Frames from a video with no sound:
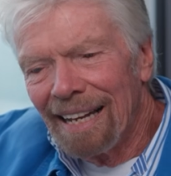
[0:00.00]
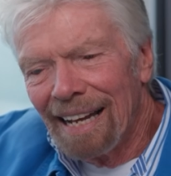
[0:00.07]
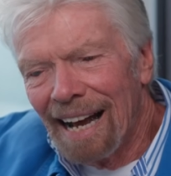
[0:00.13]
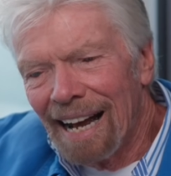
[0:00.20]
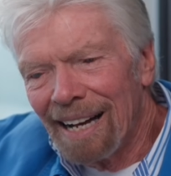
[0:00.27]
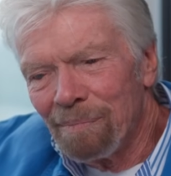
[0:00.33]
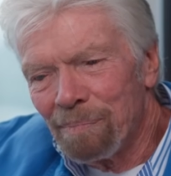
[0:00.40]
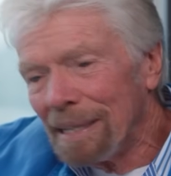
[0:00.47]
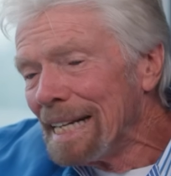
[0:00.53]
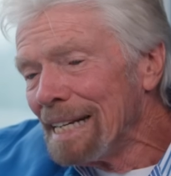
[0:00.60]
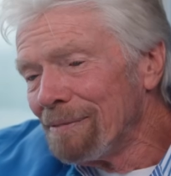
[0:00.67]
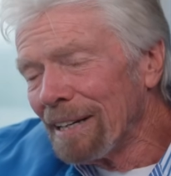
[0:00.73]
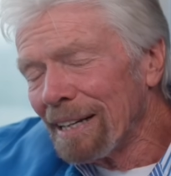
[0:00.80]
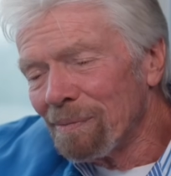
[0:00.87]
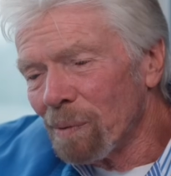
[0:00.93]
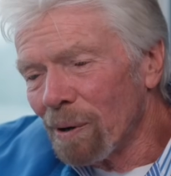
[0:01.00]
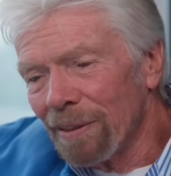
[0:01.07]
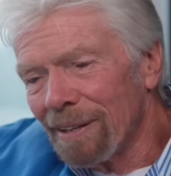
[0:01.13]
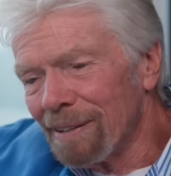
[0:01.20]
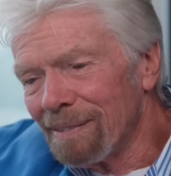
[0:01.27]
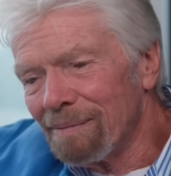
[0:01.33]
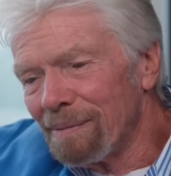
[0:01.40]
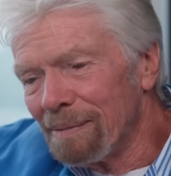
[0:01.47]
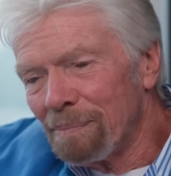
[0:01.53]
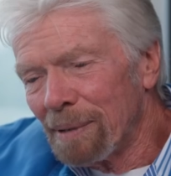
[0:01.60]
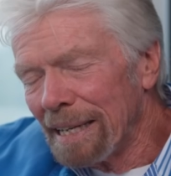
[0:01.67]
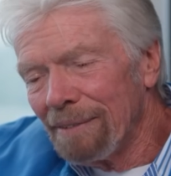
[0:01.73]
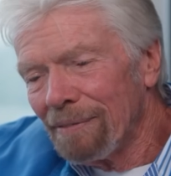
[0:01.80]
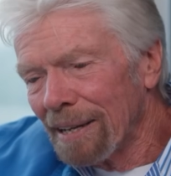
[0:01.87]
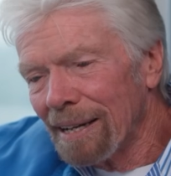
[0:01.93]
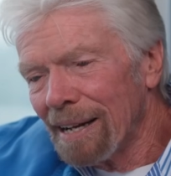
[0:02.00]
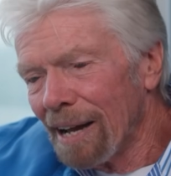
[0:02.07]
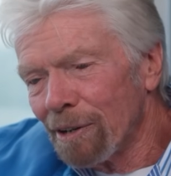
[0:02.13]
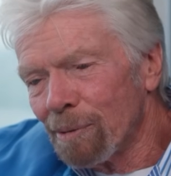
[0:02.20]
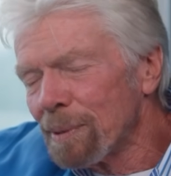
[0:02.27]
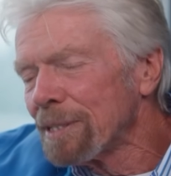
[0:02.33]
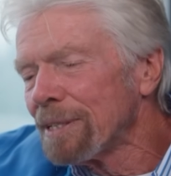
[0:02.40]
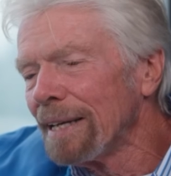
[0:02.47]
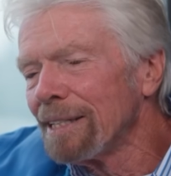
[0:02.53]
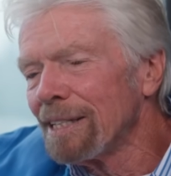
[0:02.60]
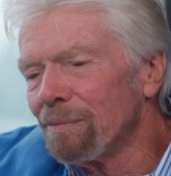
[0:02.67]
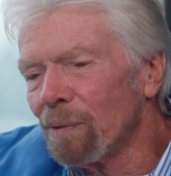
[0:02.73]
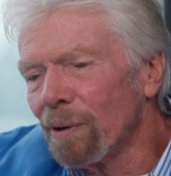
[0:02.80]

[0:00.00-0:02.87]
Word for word: uh, believing in what believing 100% in